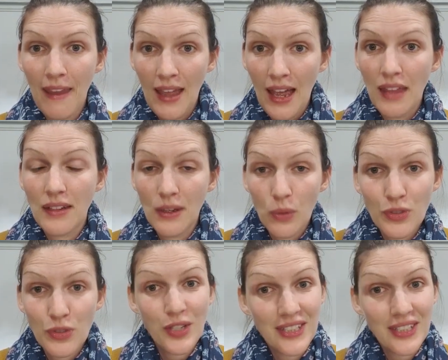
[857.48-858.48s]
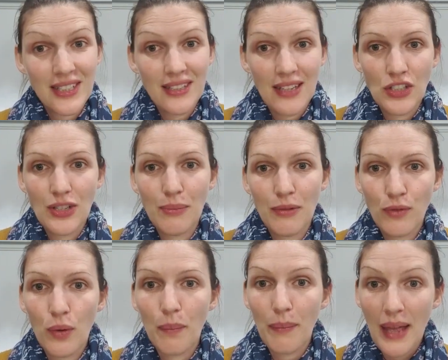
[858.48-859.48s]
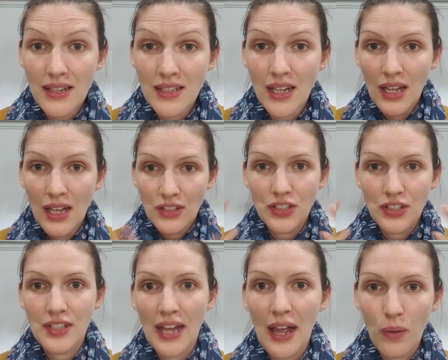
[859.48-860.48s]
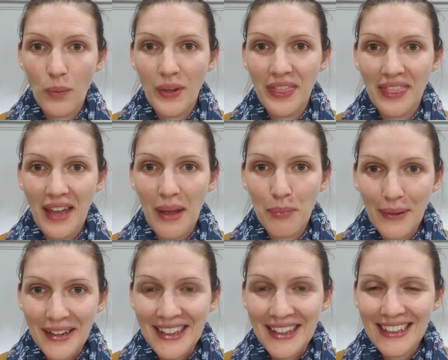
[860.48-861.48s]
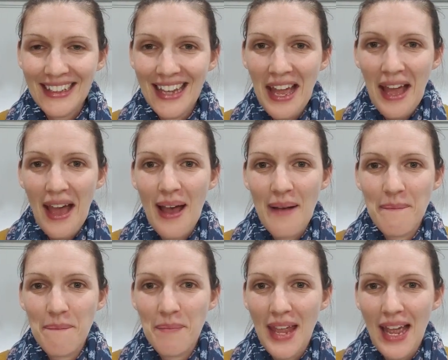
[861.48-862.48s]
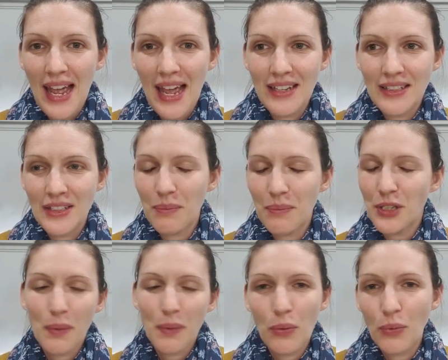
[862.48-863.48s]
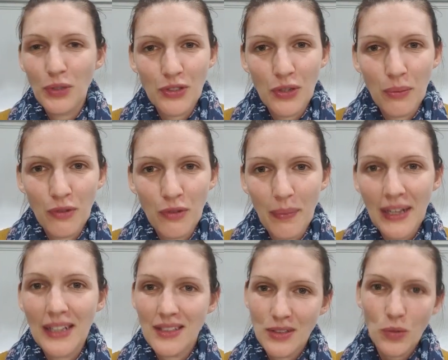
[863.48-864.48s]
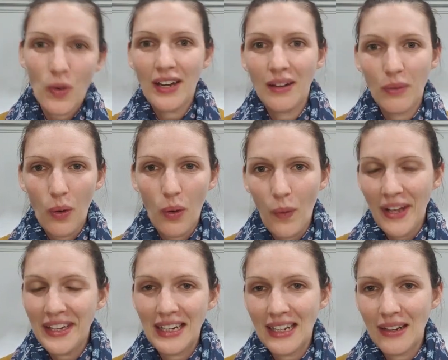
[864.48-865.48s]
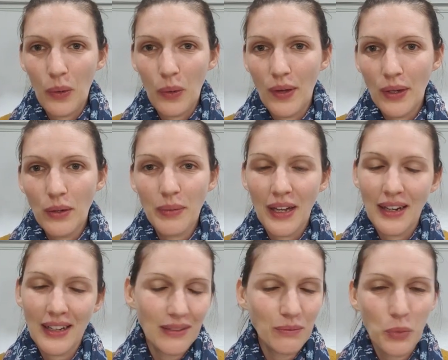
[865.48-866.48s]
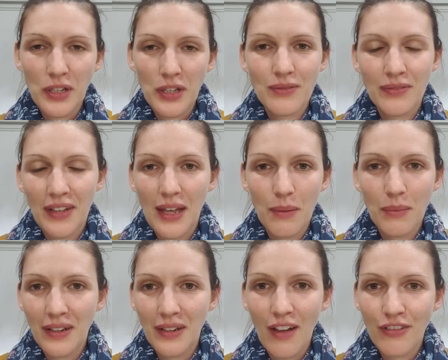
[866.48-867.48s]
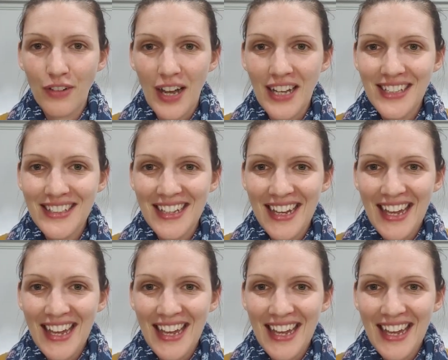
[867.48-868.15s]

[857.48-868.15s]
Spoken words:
Anthony also does this actually before bed, just to help with that breathing. And most people wouldn't do it before bed because it's quite an awakening oil, but it works for him and for us.